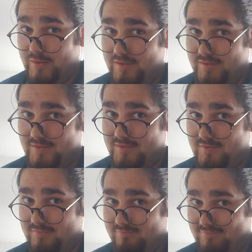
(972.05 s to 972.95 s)
because
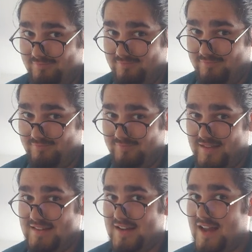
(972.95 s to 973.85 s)

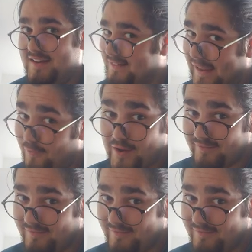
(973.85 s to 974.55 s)
that's kind of scary.